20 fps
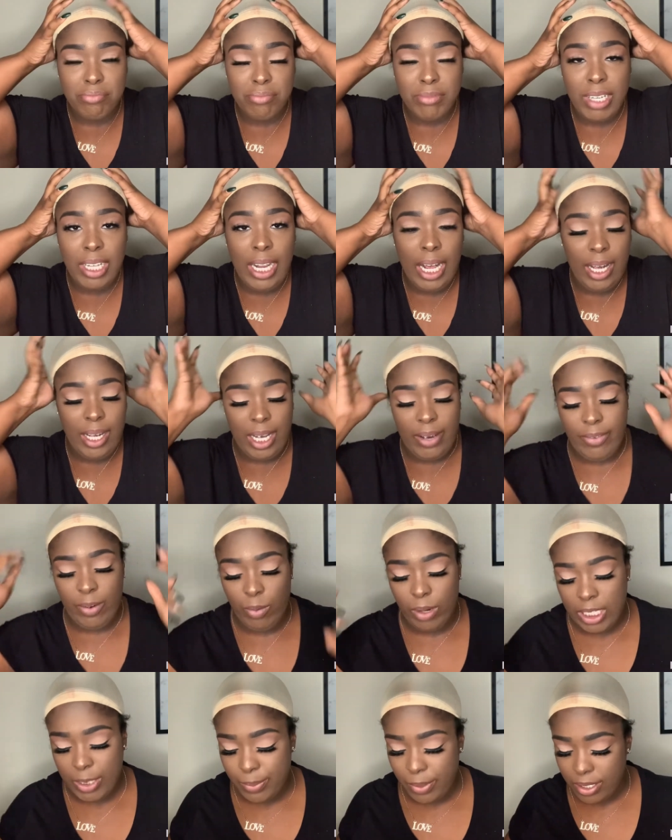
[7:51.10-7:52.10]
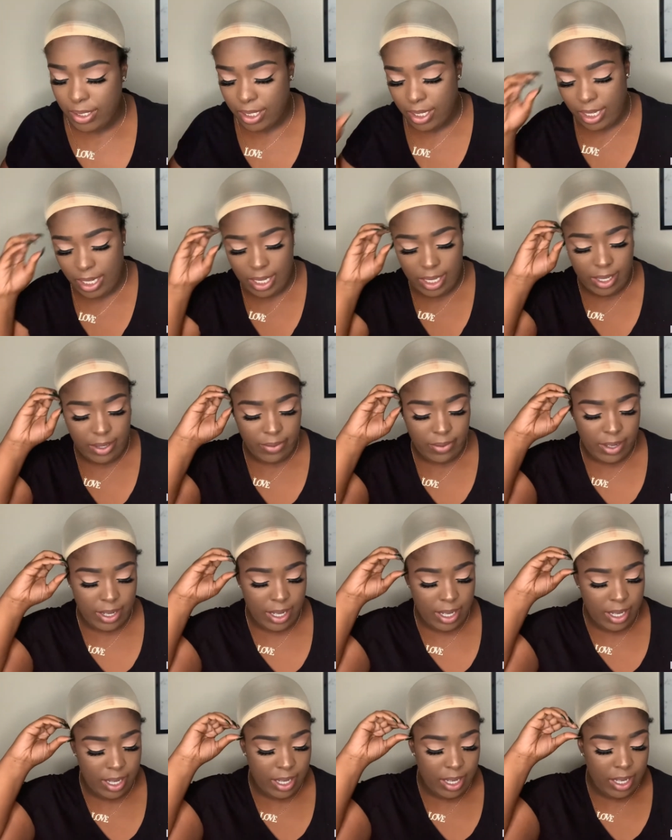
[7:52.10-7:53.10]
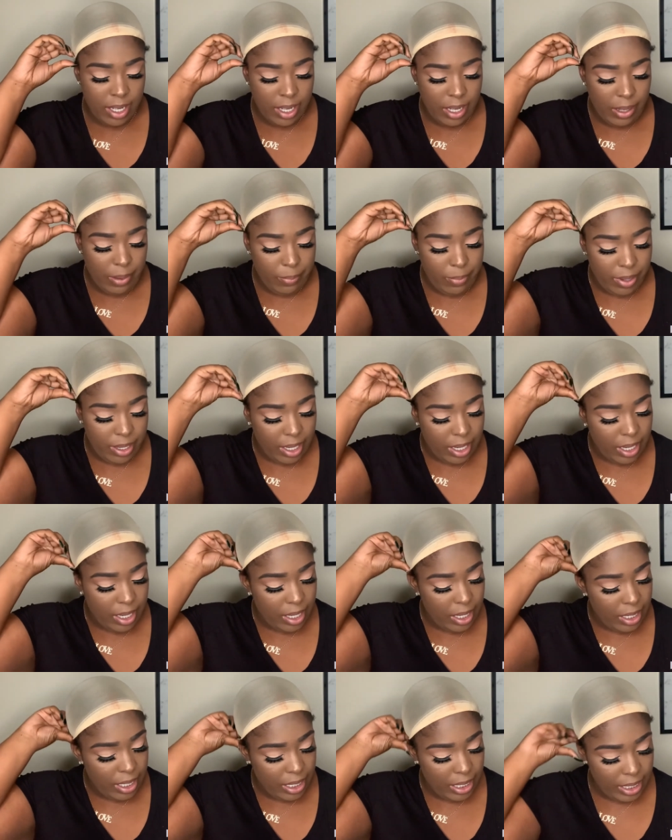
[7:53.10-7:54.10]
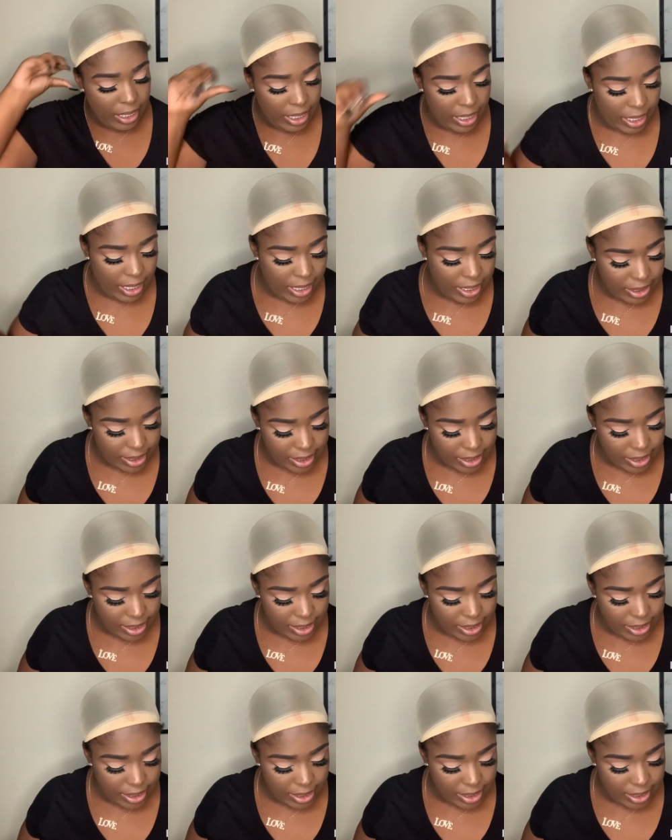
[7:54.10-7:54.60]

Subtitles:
didn't give me what it's supposed to give. But yes.